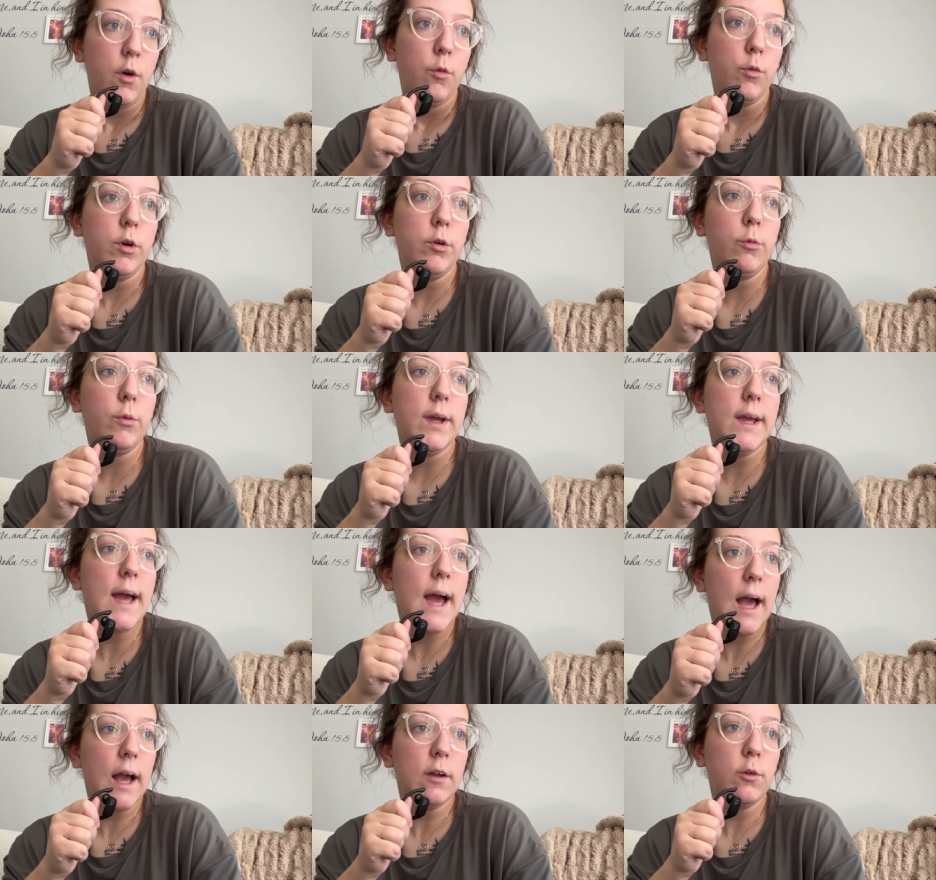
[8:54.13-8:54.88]
When
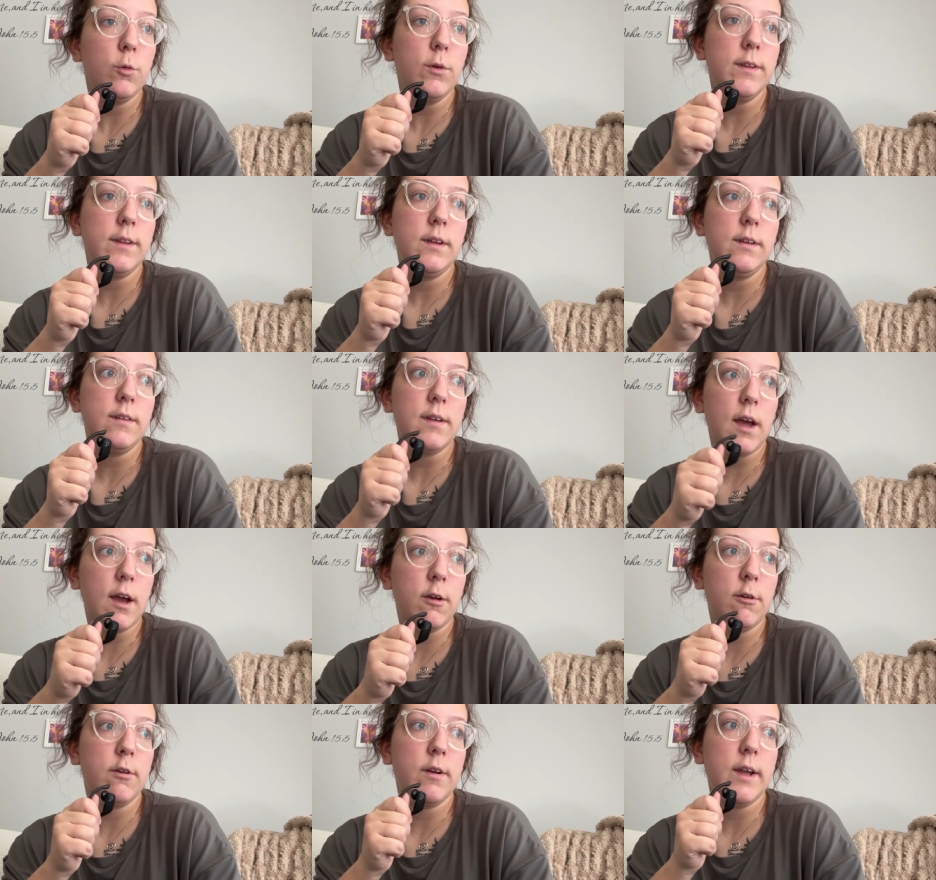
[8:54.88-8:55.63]
we act with
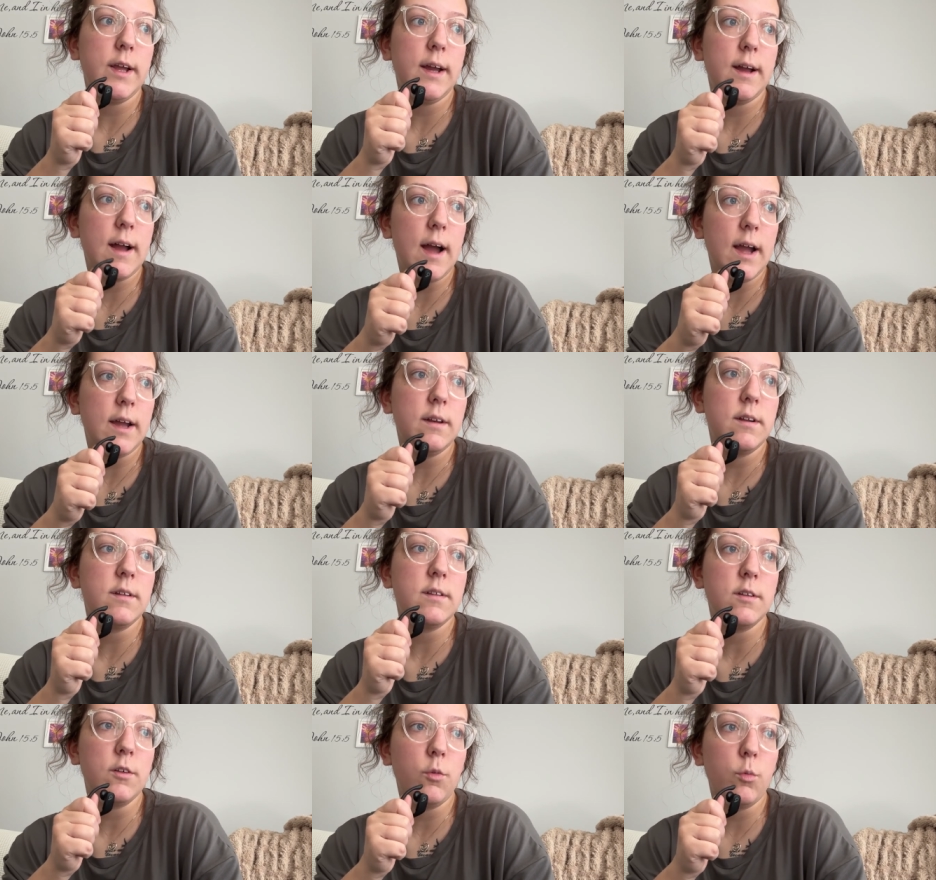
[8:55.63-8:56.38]
integrity,
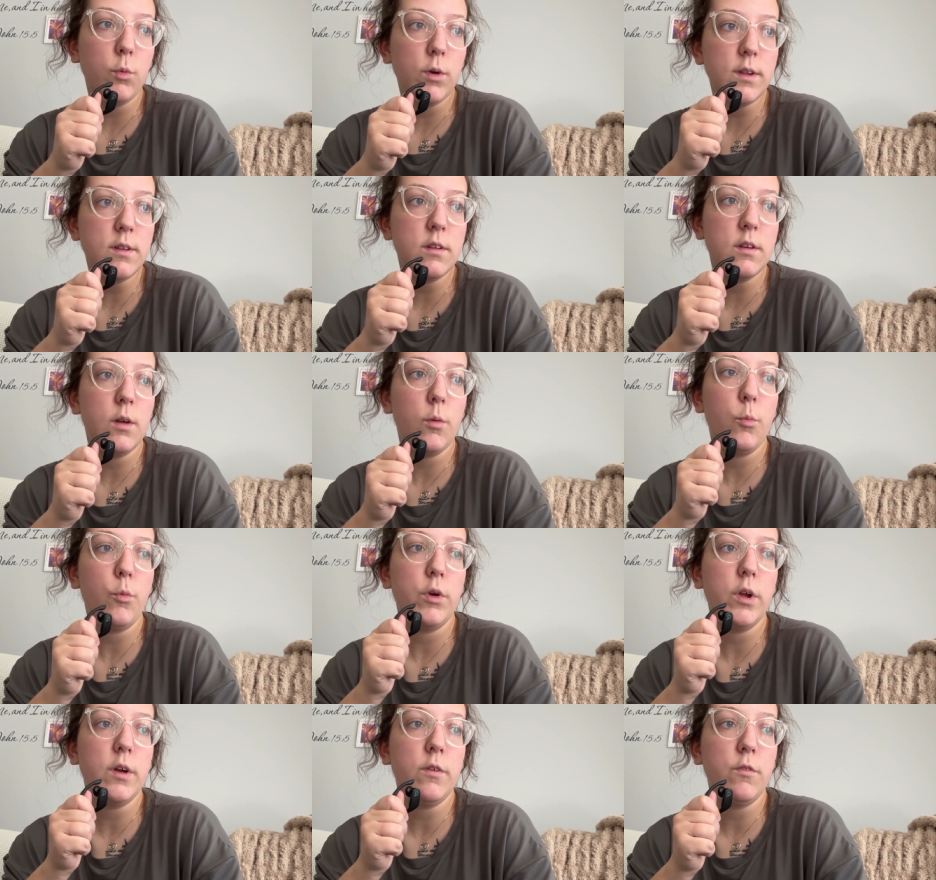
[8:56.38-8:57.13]
kindness, and wisdom,
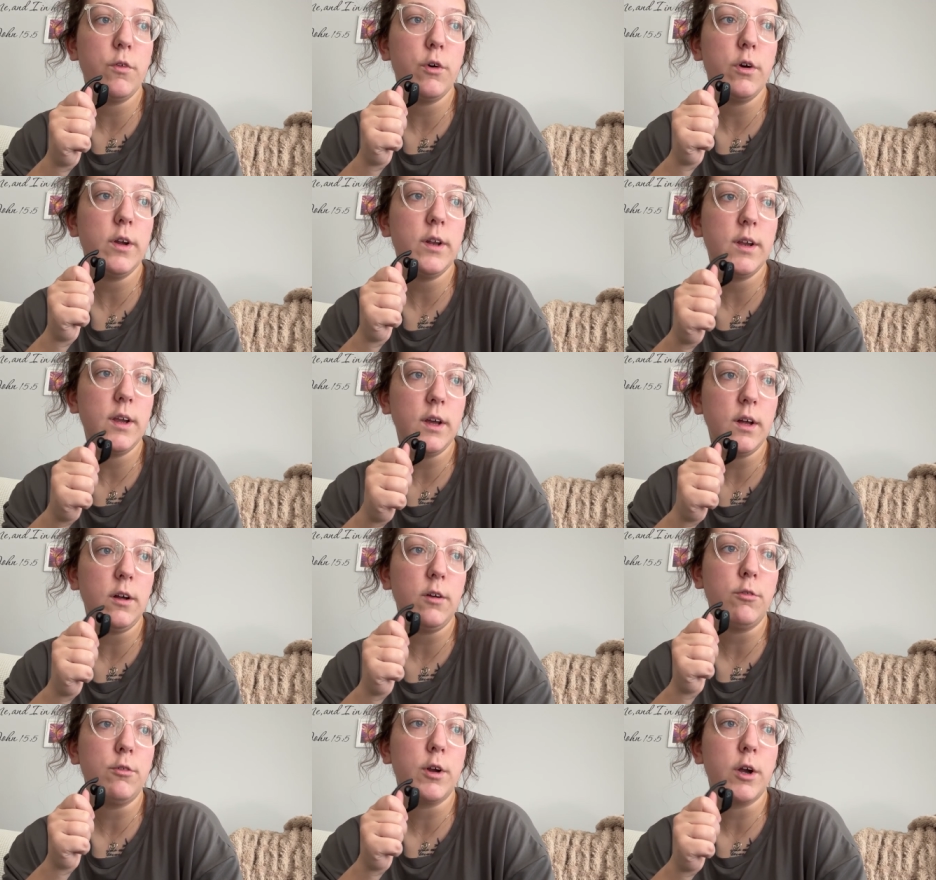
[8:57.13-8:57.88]
we avoid
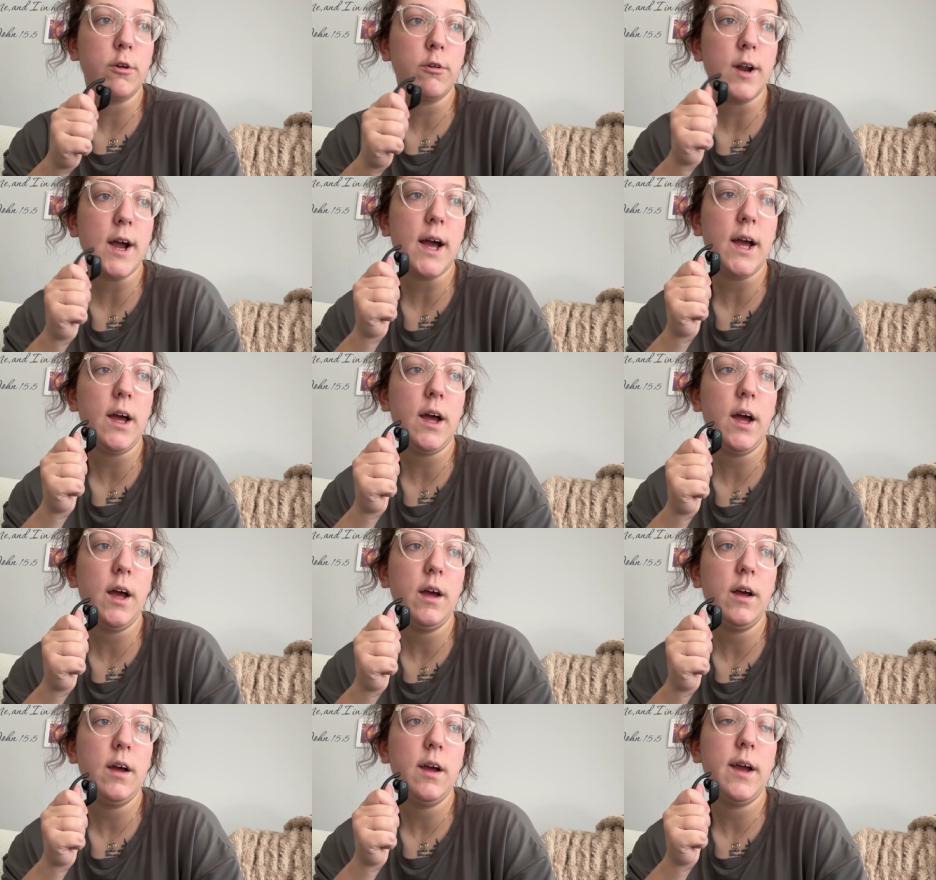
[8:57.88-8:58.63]
guilt, regret,
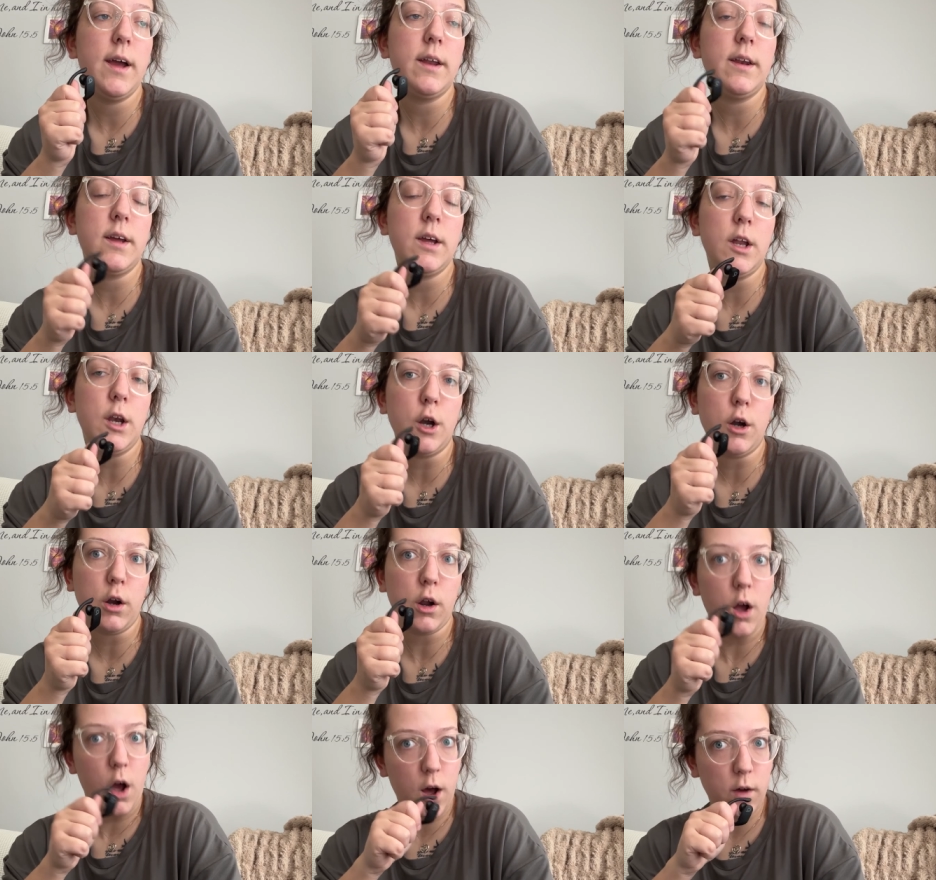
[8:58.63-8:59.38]
and
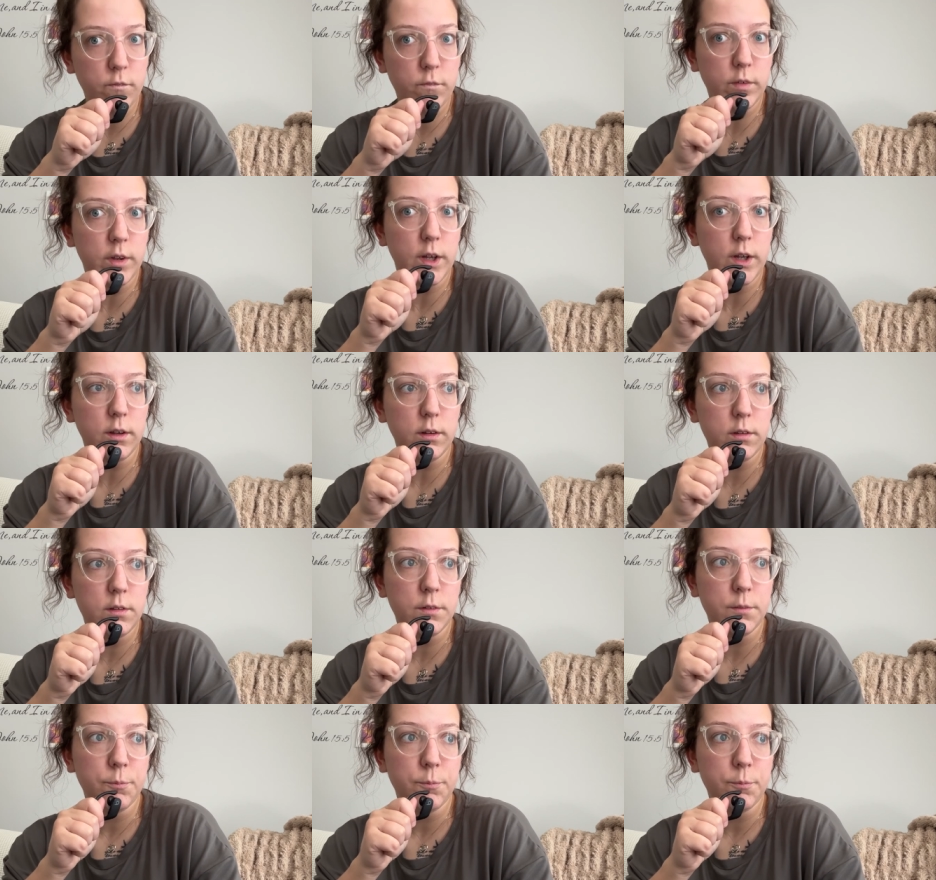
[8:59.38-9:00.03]
inner conflict.